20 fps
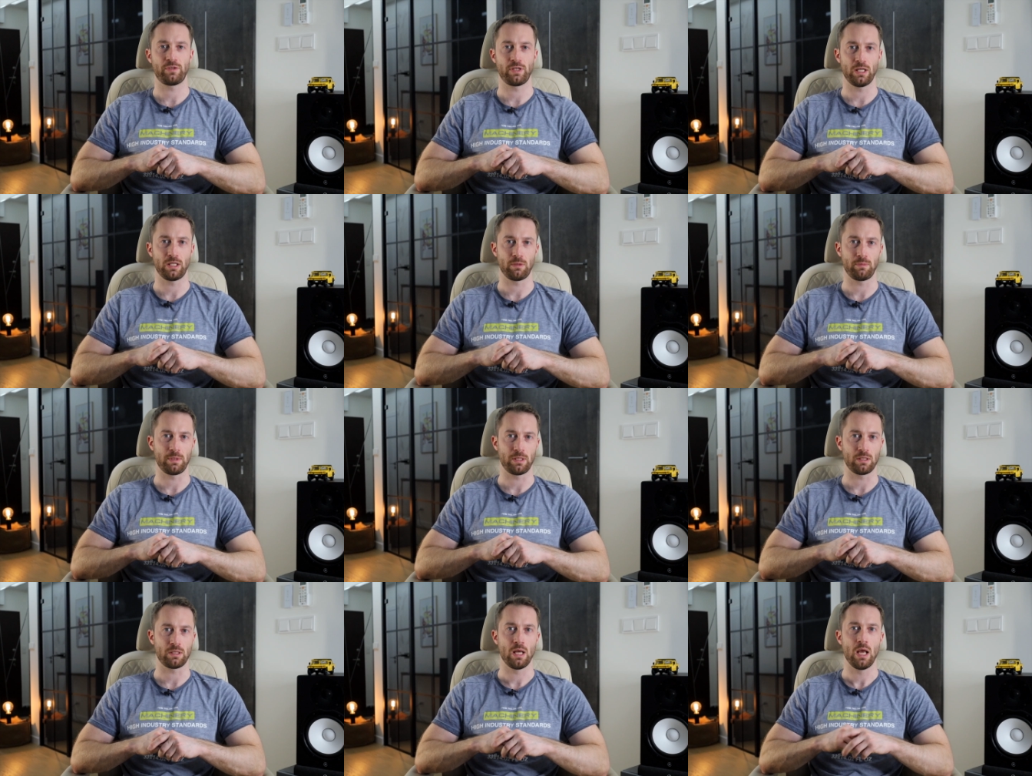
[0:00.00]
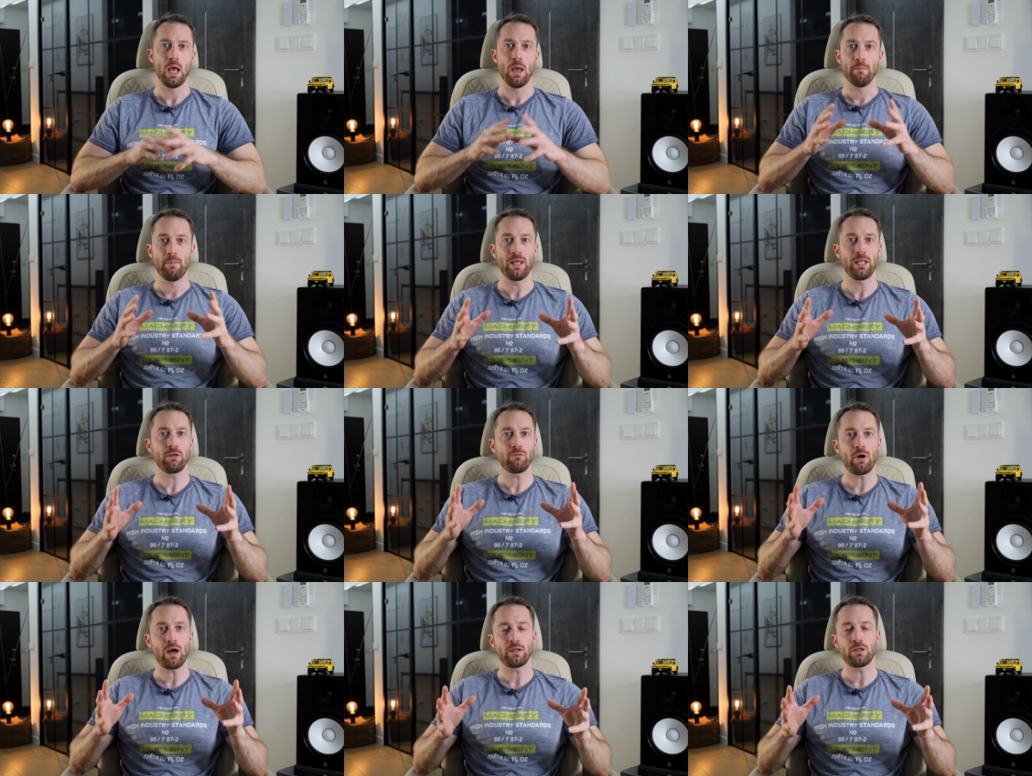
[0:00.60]
centimeters.
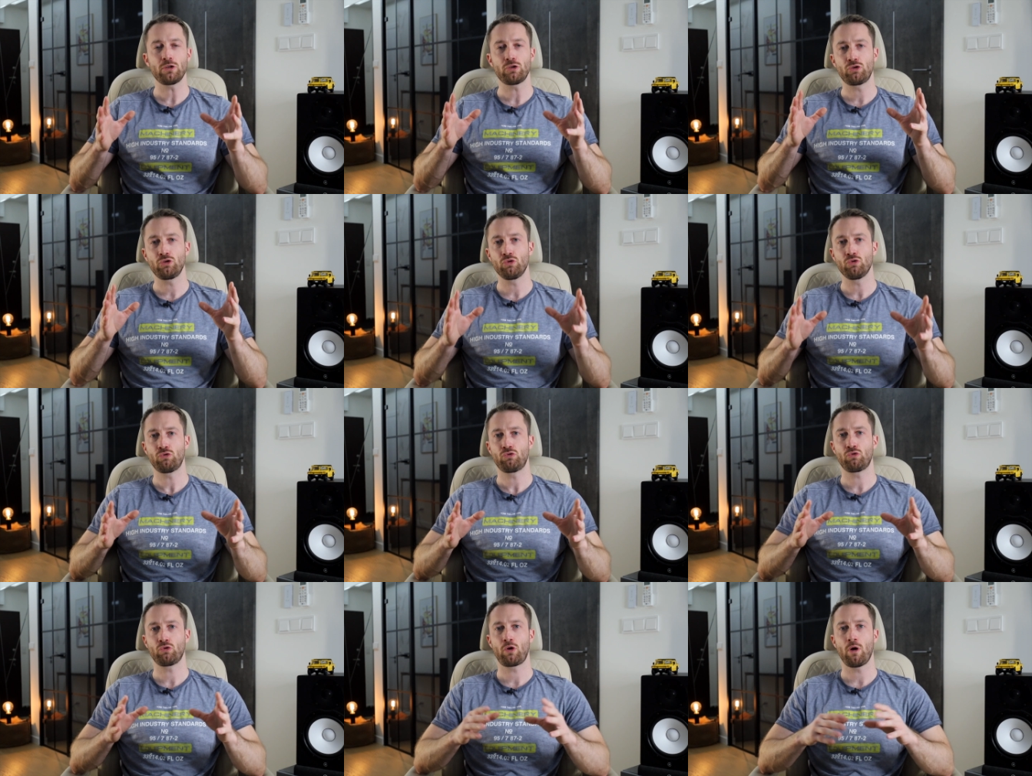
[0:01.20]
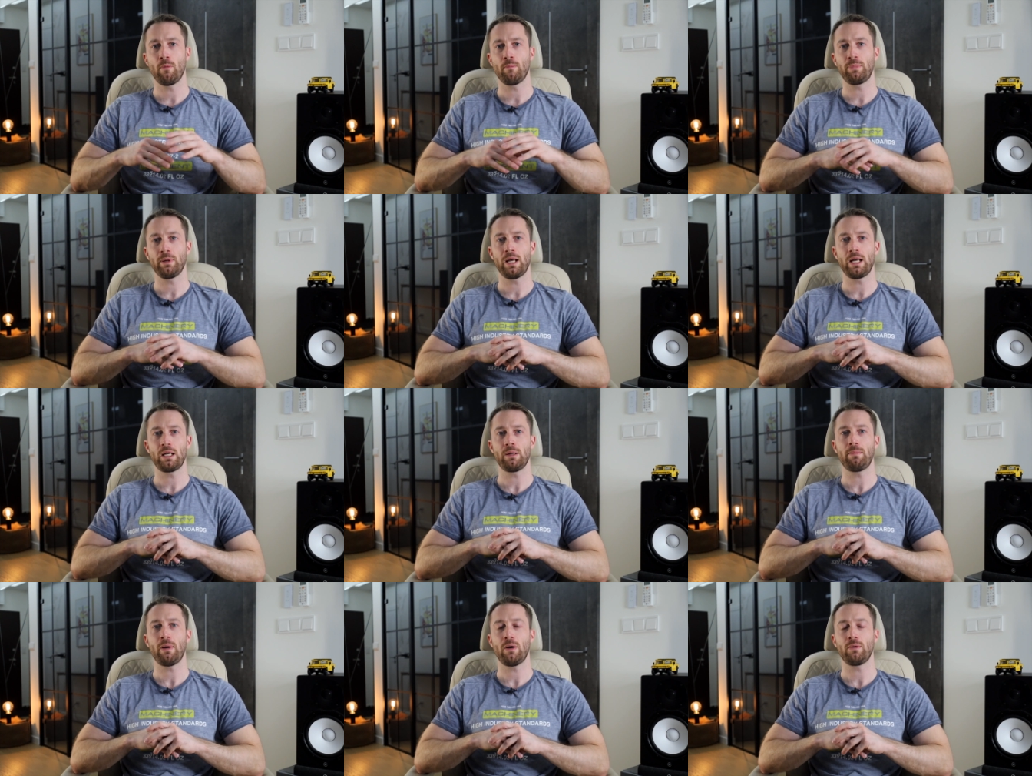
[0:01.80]
Many riders used to
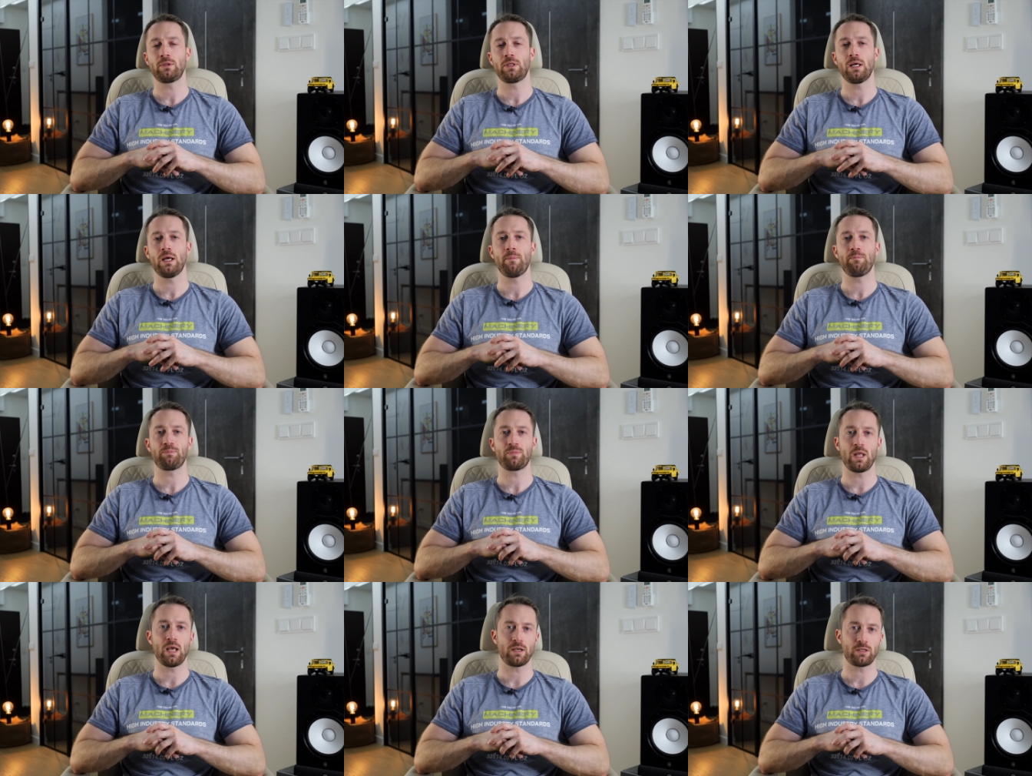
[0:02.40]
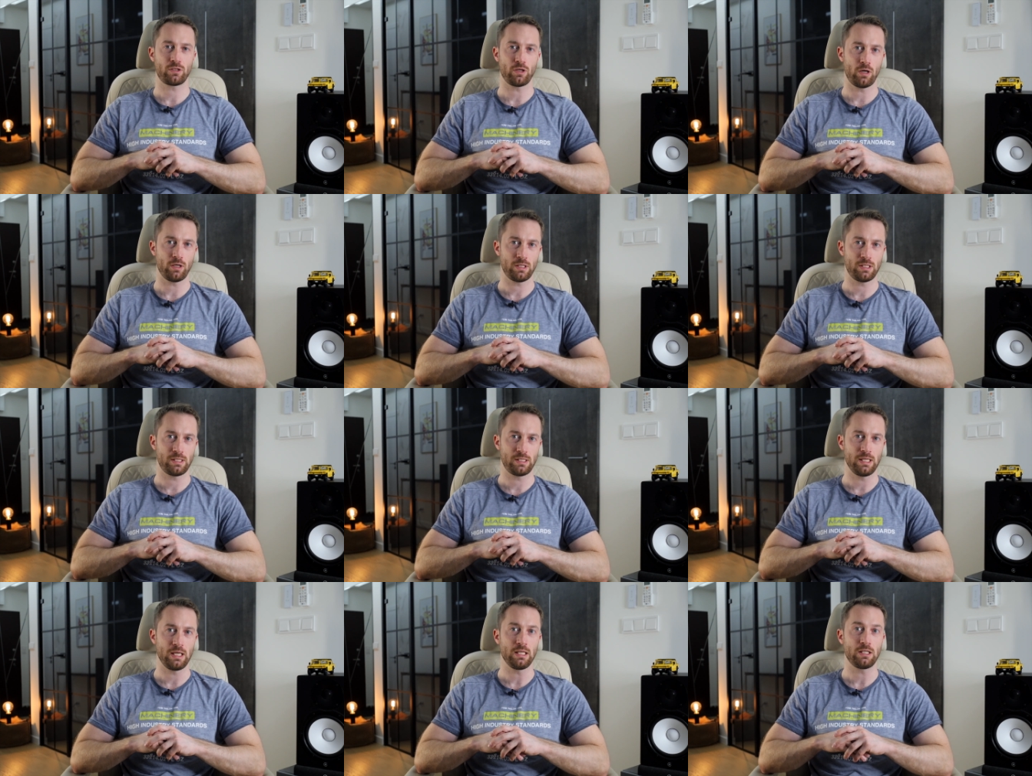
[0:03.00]
complain about the XR
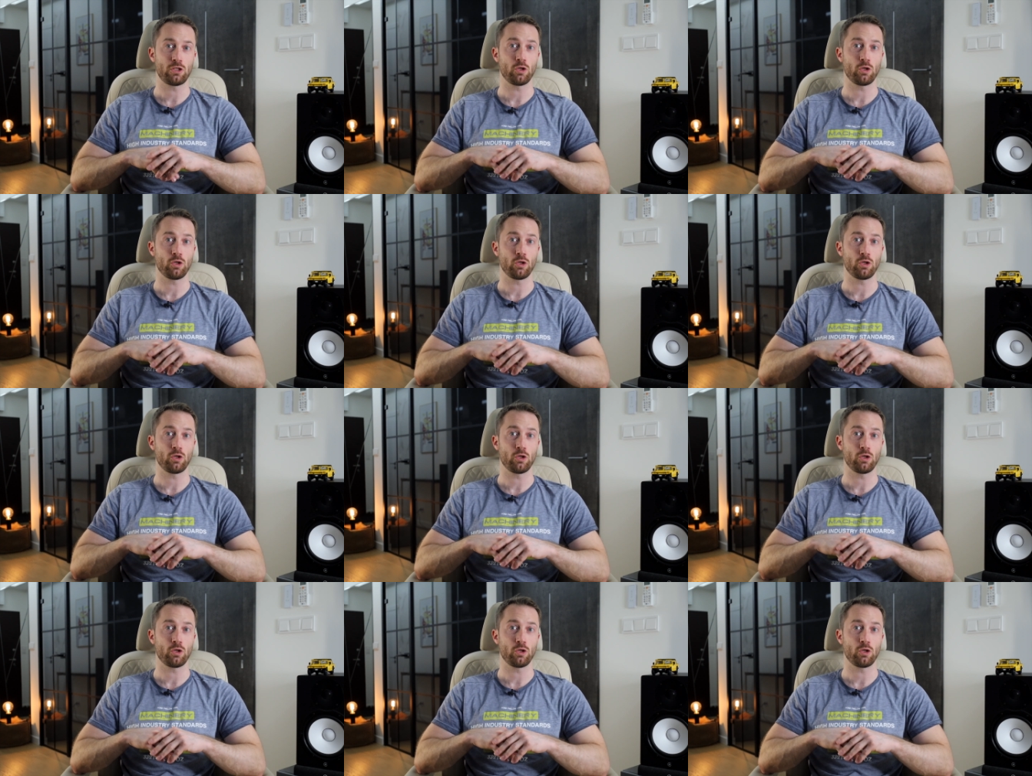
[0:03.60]
seat,